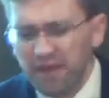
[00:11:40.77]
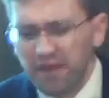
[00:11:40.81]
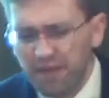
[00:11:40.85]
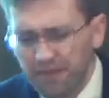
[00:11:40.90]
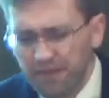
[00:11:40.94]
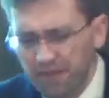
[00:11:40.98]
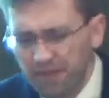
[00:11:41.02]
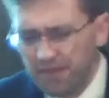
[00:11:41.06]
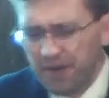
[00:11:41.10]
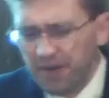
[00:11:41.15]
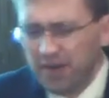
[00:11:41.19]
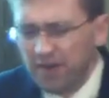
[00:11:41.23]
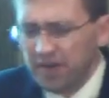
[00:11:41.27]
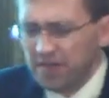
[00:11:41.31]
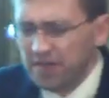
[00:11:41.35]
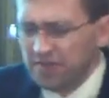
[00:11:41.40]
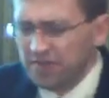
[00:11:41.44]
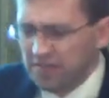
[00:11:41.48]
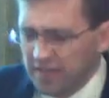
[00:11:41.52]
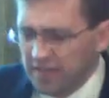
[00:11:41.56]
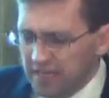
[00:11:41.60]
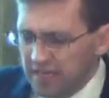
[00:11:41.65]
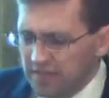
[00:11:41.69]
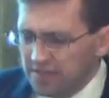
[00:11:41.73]
of the
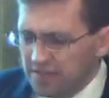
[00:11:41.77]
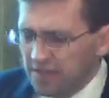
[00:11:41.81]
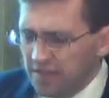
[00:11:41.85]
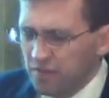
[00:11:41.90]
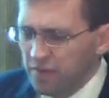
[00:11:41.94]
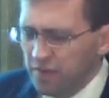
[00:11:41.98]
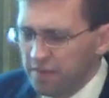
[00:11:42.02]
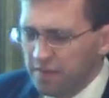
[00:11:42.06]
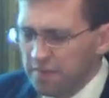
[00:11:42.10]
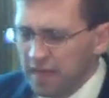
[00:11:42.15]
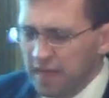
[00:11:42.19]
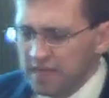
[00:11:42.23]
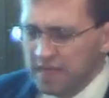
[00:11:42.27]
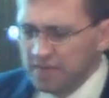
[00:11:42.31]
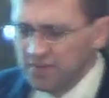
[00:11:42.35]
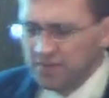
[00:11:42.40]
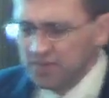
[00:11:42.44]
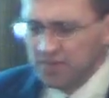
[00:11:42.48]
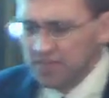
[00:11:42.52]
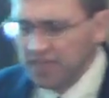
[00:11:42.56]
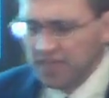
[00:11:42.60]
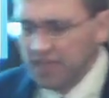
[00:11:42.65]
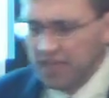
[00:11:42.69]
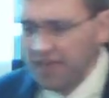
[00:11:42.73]
various things that we might
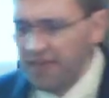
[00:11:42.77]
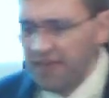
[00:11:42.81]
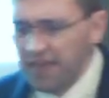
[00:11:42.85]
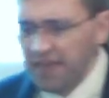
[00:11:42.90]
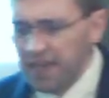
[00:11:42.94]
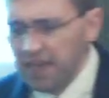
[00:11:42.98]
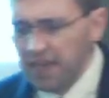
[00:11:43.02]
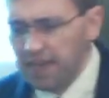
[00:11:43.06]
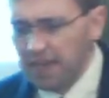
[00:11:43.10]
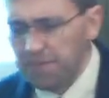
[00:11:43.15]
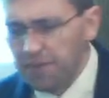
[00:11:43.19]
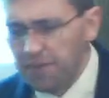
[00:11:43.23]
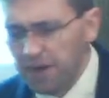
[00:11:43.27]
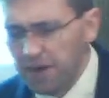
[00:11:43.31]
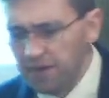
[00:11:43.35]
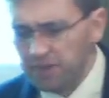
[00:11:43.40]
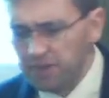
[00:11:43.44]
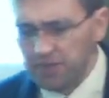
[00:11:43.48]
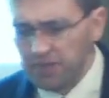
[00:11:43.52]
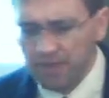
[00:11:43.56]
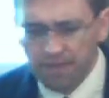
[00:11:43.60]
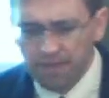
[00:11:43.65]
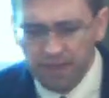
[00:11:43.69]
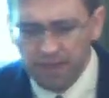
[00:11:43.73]
see in
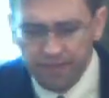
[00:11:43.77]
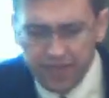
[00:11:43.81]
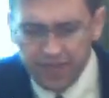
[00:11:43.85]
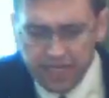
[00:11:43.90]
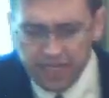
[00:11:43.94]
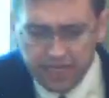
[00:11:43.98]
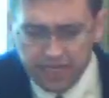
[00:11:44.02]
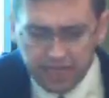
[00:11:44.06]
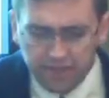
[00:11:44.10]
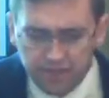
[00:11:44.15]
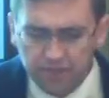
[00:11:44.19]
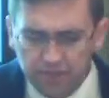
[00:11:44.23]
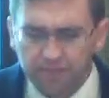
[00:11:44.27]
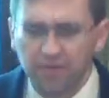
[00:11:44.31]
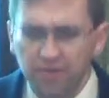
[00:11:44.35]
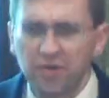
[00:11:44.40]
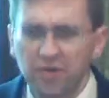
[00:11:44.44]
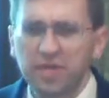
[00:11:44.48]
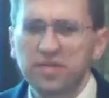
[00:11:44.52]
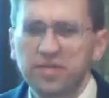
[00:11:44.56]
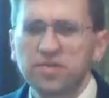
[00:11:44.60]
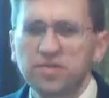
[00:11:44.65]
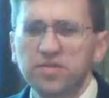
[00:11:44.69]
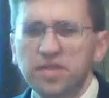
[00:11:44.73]
parts of Leviticus, for
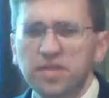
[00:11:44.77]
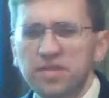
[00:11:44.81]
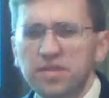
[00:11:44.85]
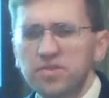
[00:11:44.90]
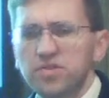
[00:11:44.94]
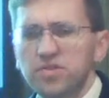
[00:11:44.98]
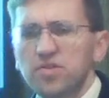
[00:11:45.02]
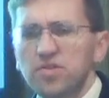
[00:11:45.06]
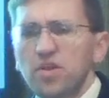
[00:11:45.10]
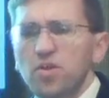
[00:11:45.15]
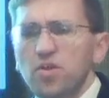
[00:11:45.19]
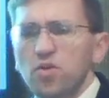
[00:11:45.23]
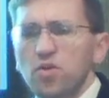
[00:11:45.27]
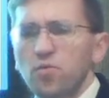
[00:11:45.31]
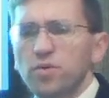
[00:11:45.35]
instance,